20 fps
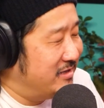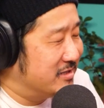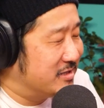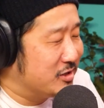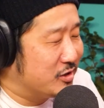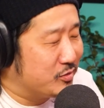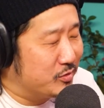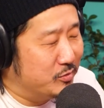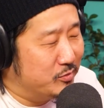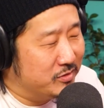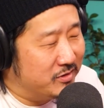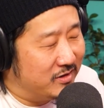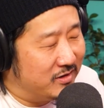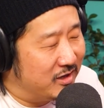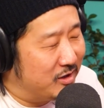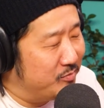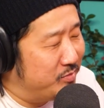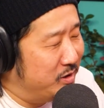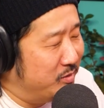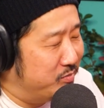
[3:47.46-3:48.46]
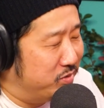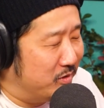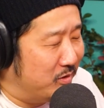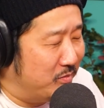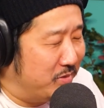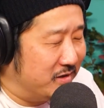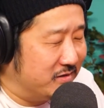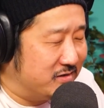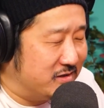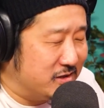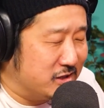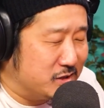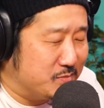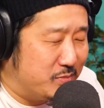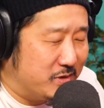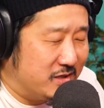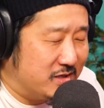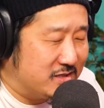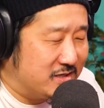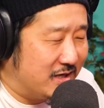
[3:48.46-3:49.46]
disagree with a lot of people about this,
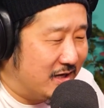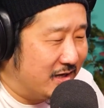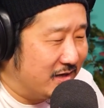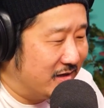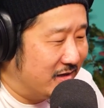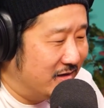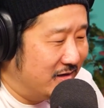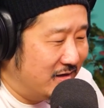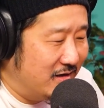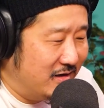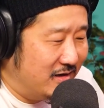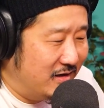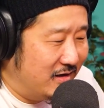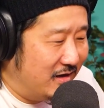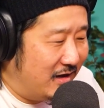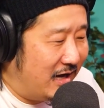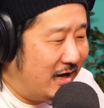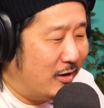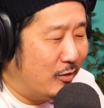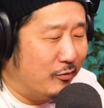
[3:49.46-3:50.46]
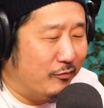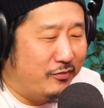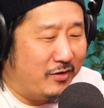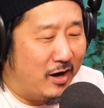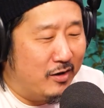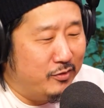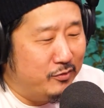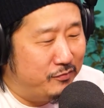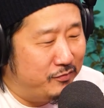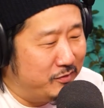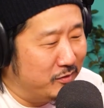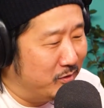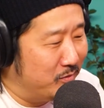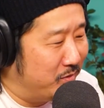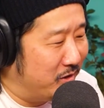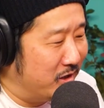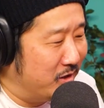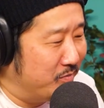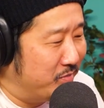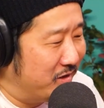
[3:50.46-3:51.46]
but it's like, I don't know how you feel
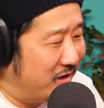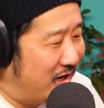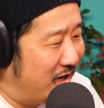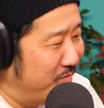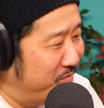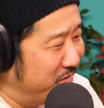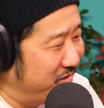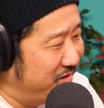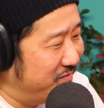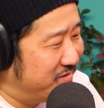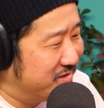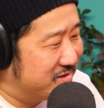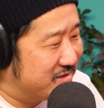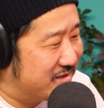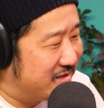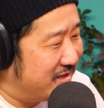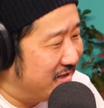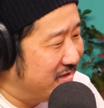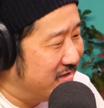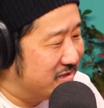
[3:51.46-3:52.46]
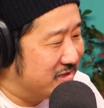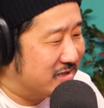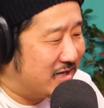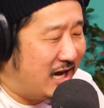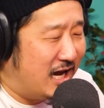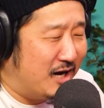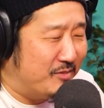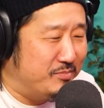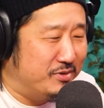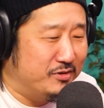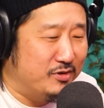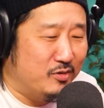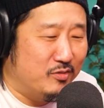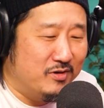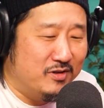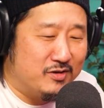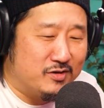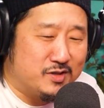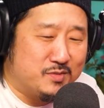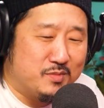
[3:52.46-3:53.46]
about it, but I believe things just happen the way
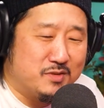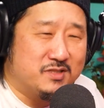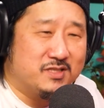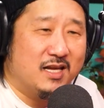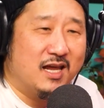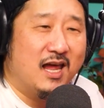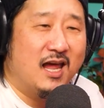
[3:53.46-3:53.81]
they're supposed to